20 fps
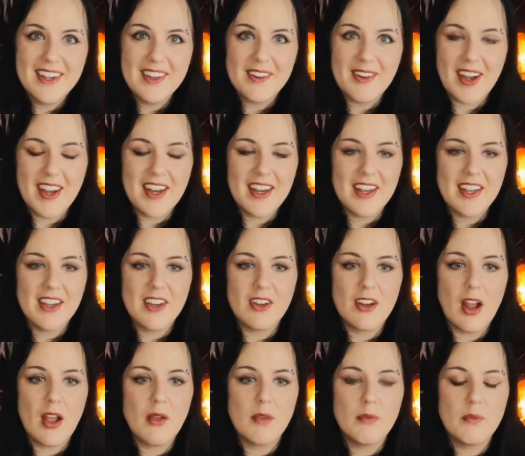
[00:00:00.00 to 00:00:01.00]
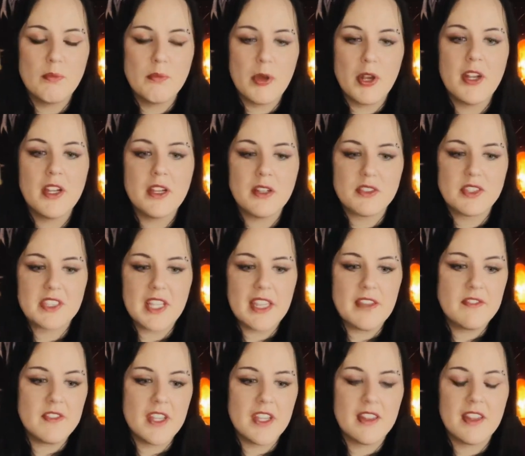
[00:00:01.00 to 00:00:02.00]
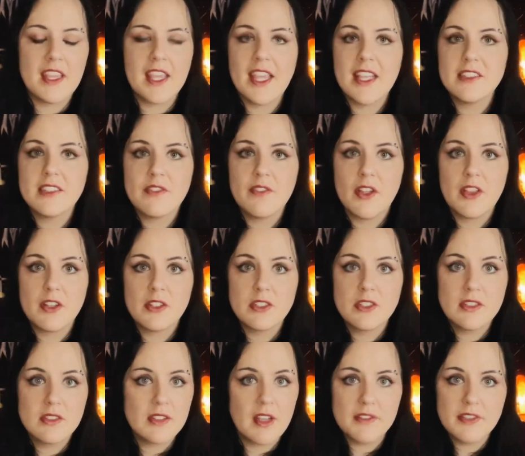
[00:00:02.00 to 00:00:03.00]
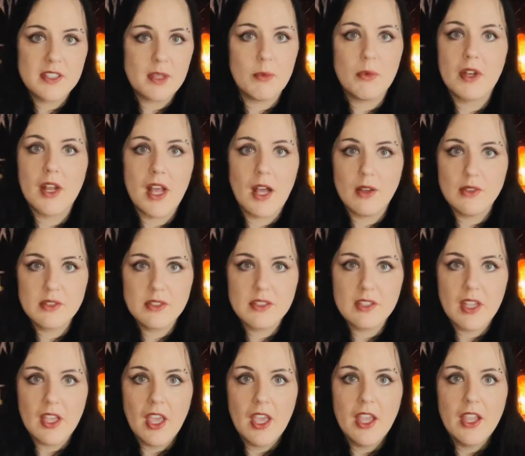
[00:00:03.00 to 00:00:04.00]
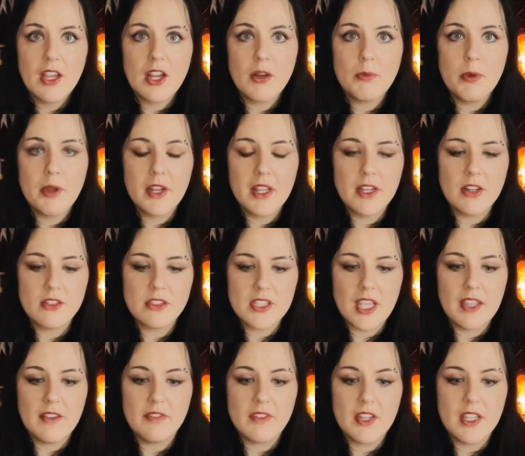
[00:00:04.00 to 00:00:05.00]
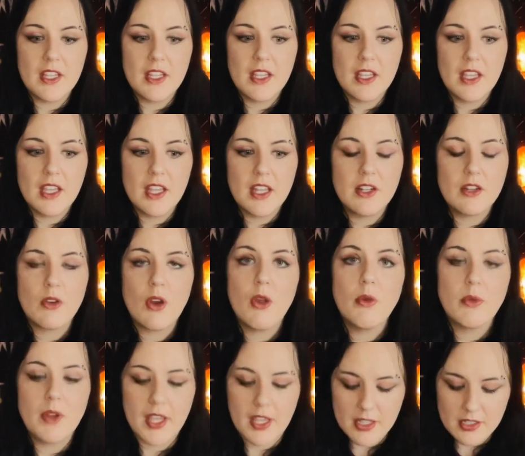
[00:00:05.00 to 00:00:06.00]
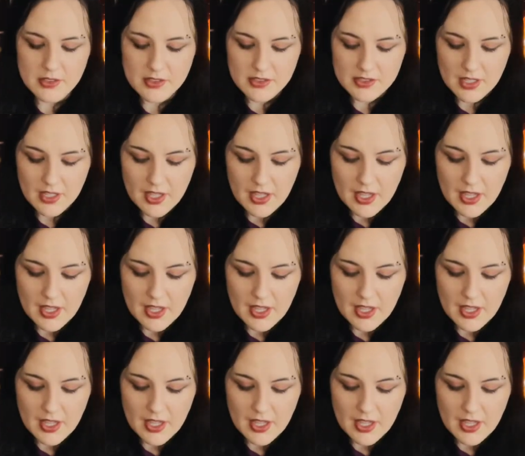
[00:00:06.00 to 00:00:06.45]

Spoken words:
Right? You're not putting your safety in the hands of others, of someone else. You're putting your safety in your own hands.